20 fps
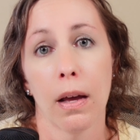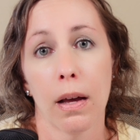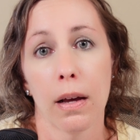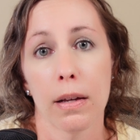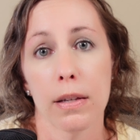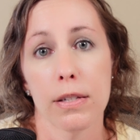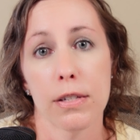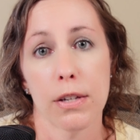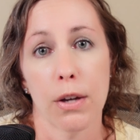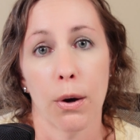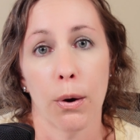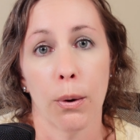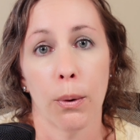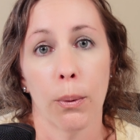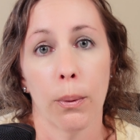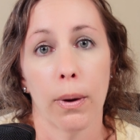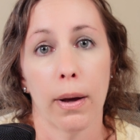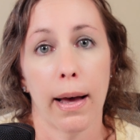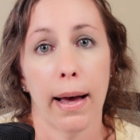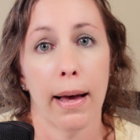
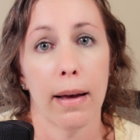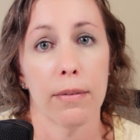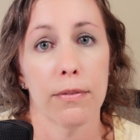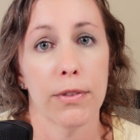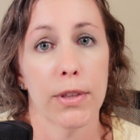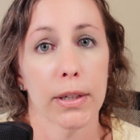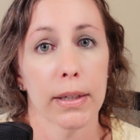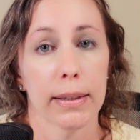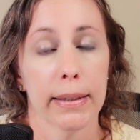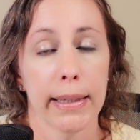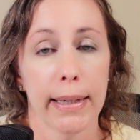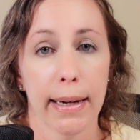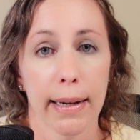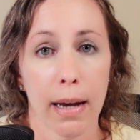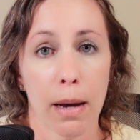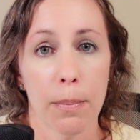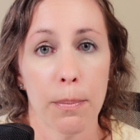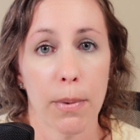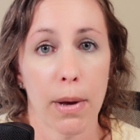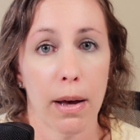So the cleaning
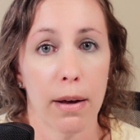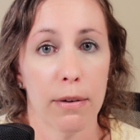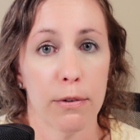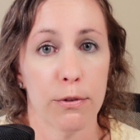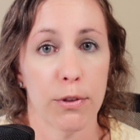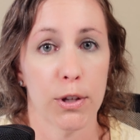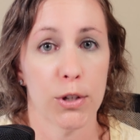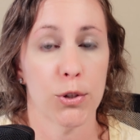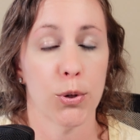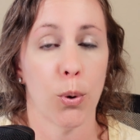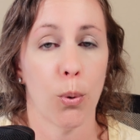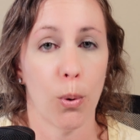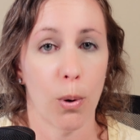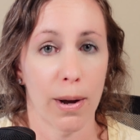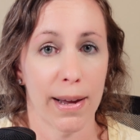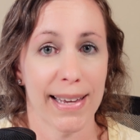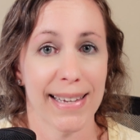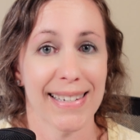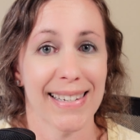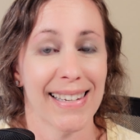up of the
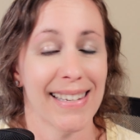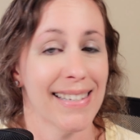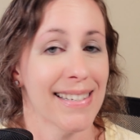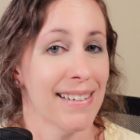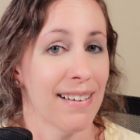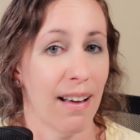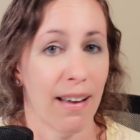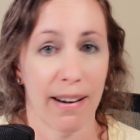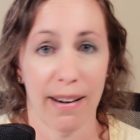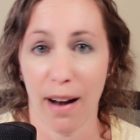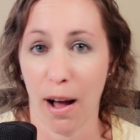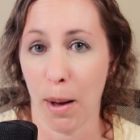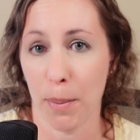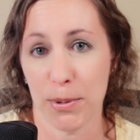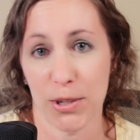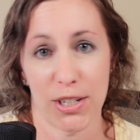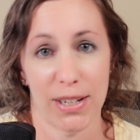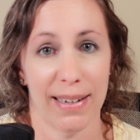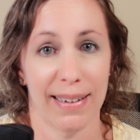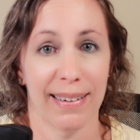toys is not an
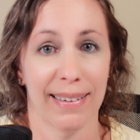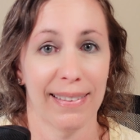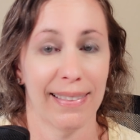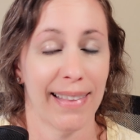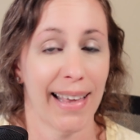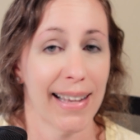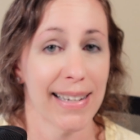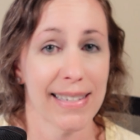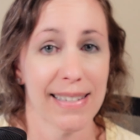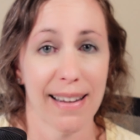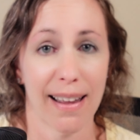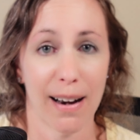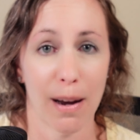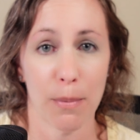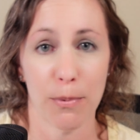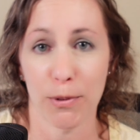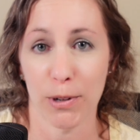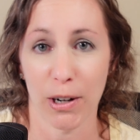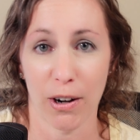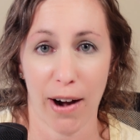option. That's not
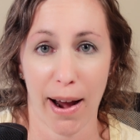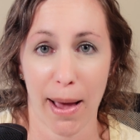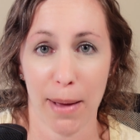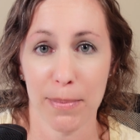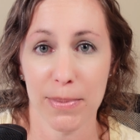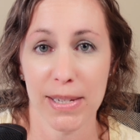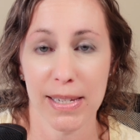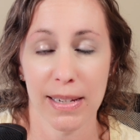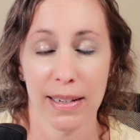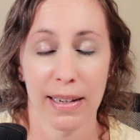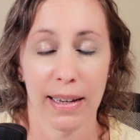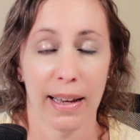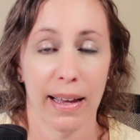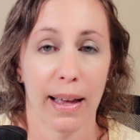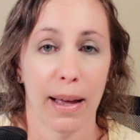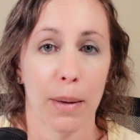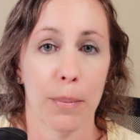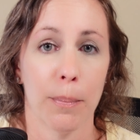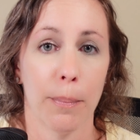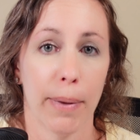up for grabs.
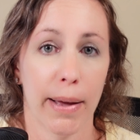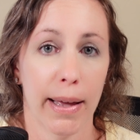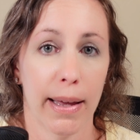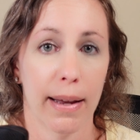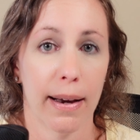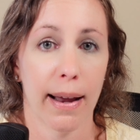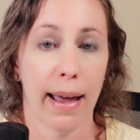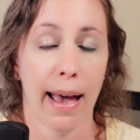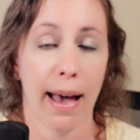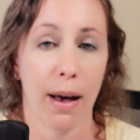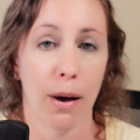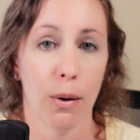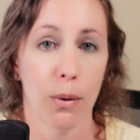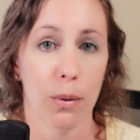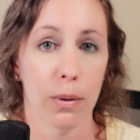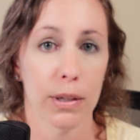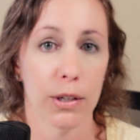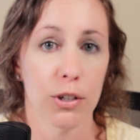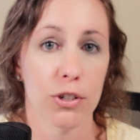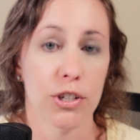But
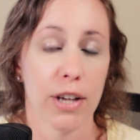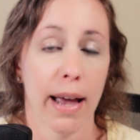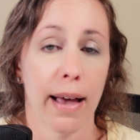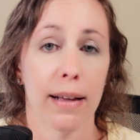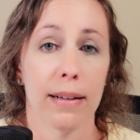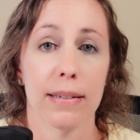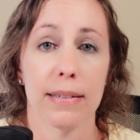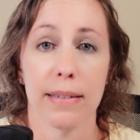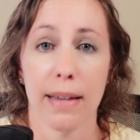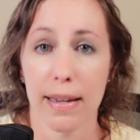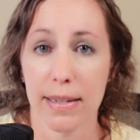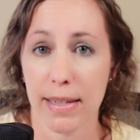how your child does